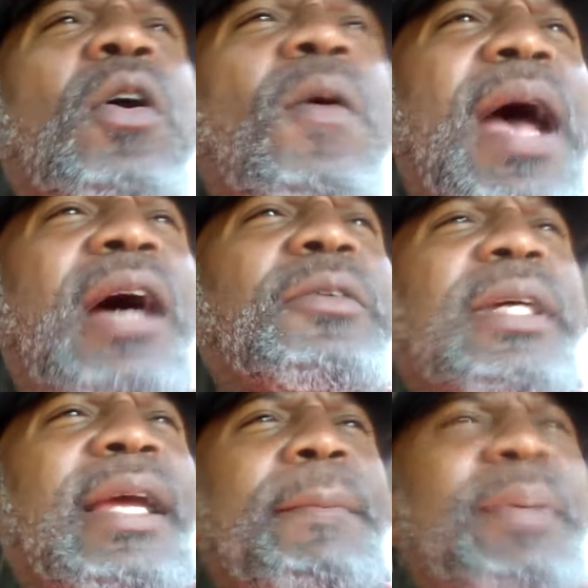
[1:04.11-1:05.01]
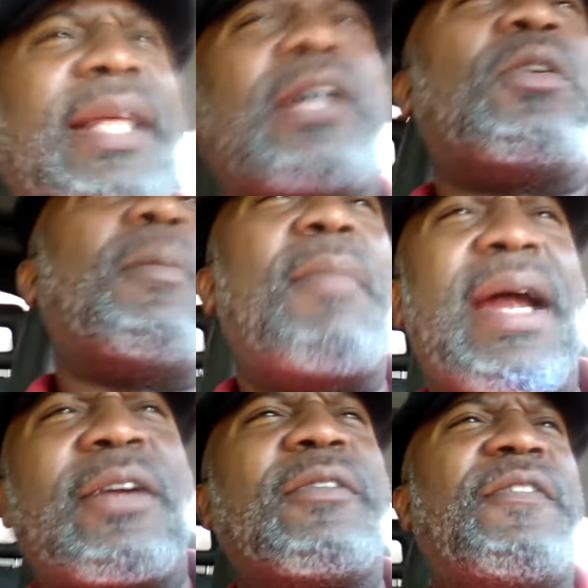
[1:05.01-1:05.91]
go out and play on the
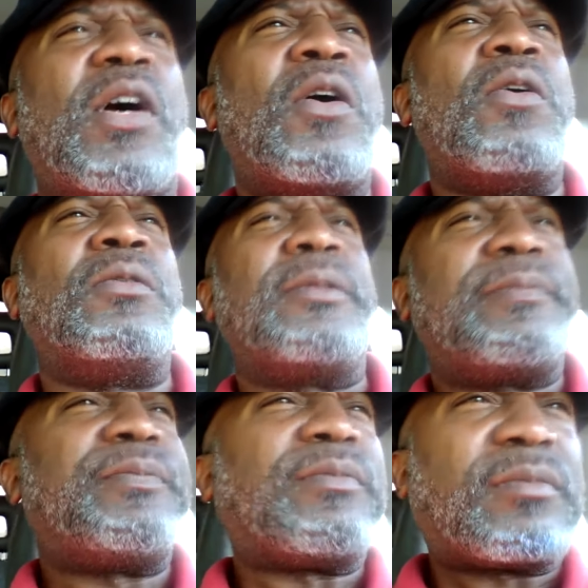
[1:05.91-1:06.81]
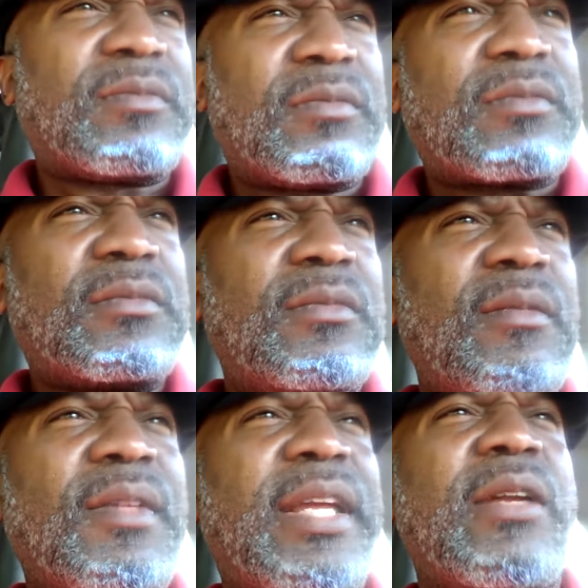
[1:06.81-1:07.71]
microphone
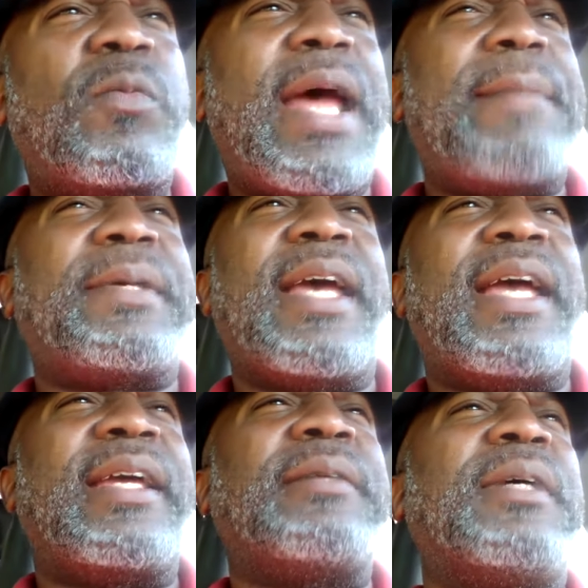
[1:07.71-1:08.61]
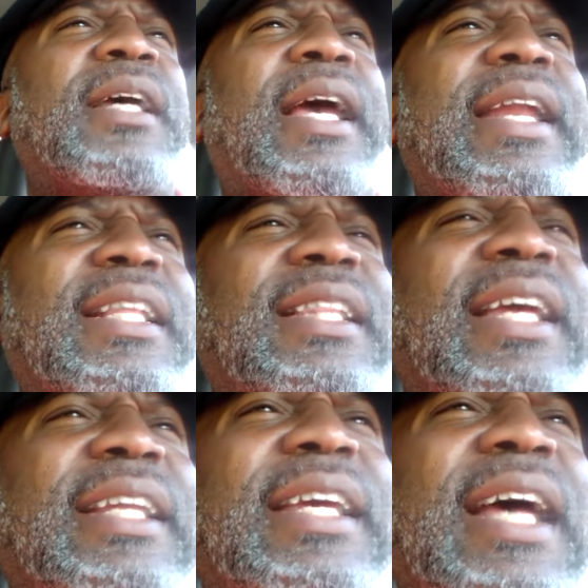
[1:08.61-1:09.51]
in the rap game and they
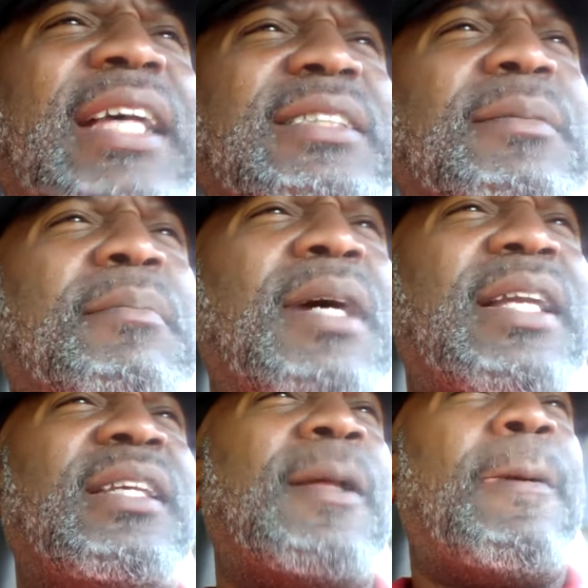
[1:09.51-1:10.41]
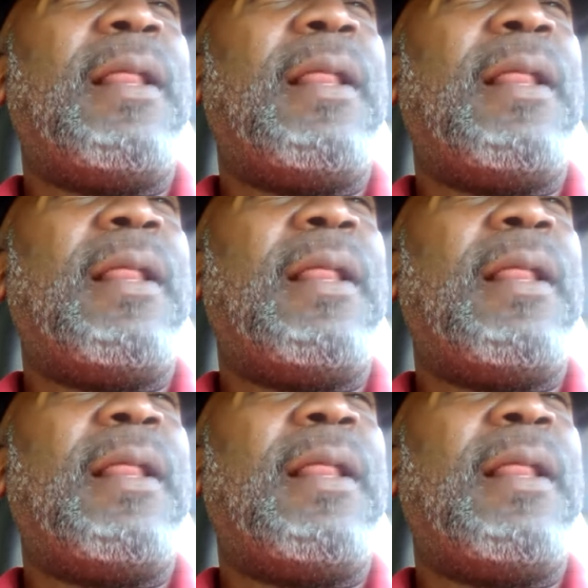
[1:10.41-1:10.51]
think they got some money.